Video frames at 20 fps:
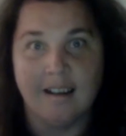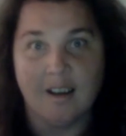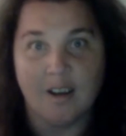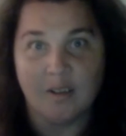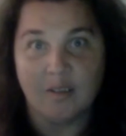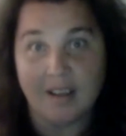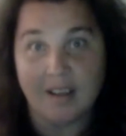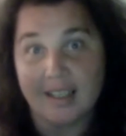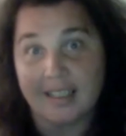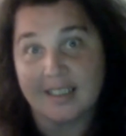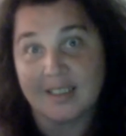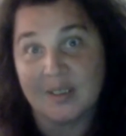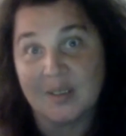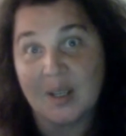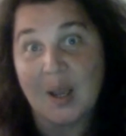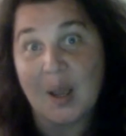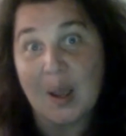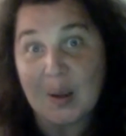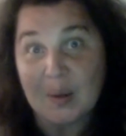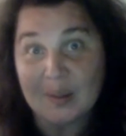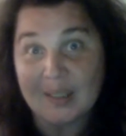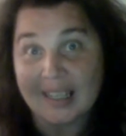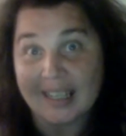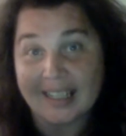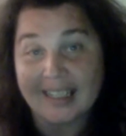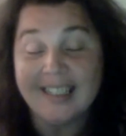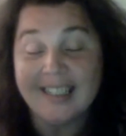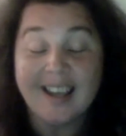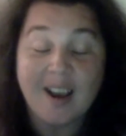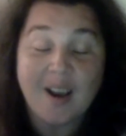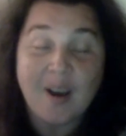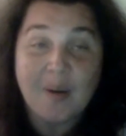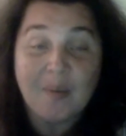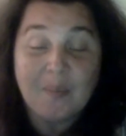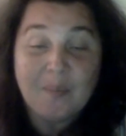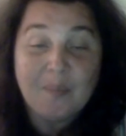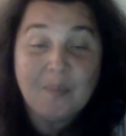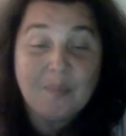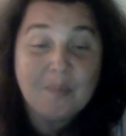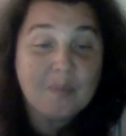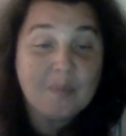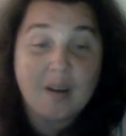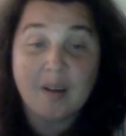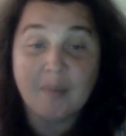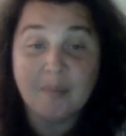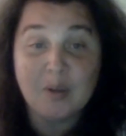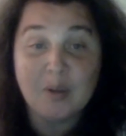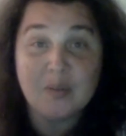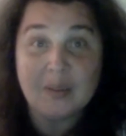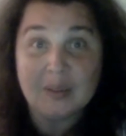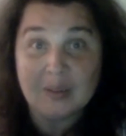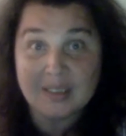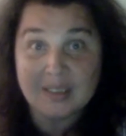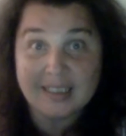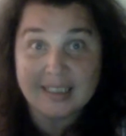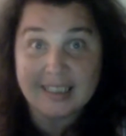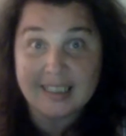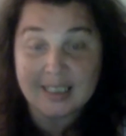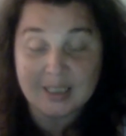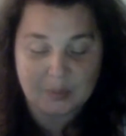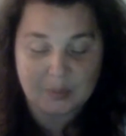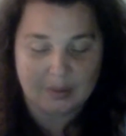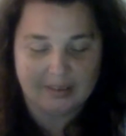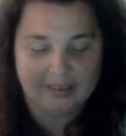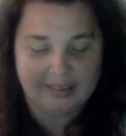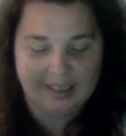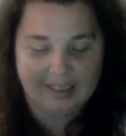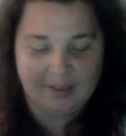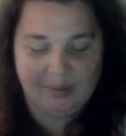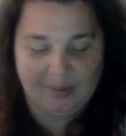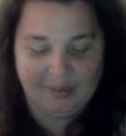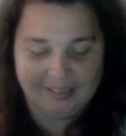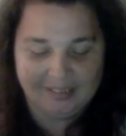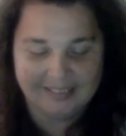Right, okay. I'm moving on to the next one now.